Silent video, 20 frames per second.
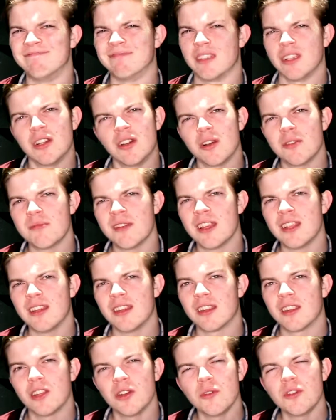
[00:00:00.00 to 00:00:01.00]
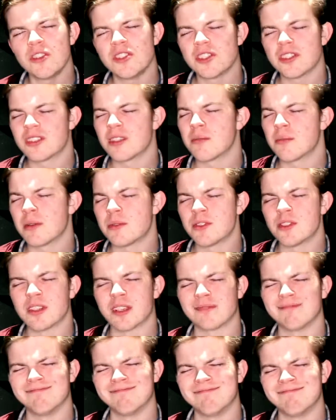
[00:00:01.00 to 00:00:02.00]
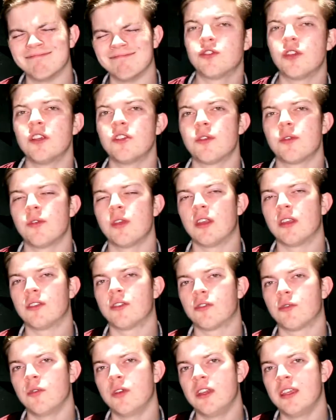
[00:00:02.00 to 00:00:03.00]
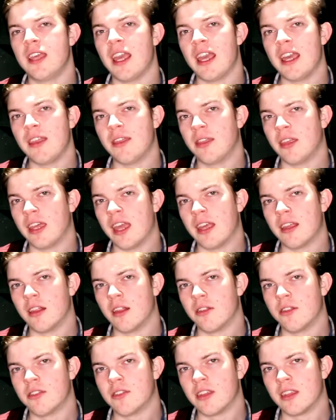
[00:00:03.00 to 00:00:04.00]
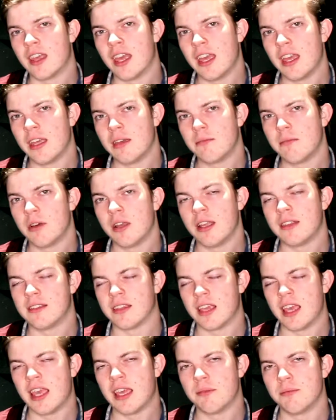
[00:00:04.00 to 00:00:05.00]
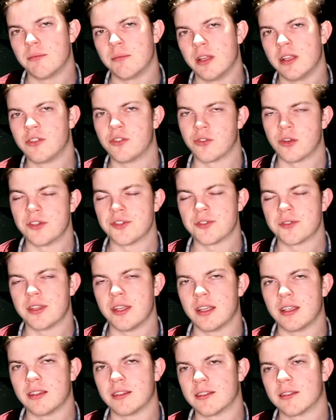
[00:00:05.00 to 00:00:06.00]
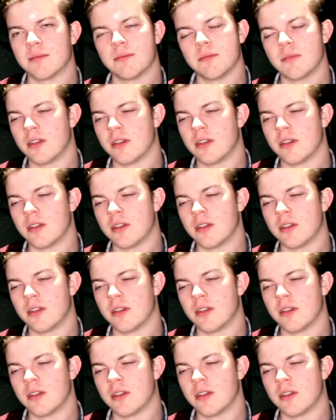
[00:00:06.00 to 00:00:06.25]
You know what I mean? You know when you just sometimes you're just like, Stranger Things 3 game. It's a game. It's Stranger Things.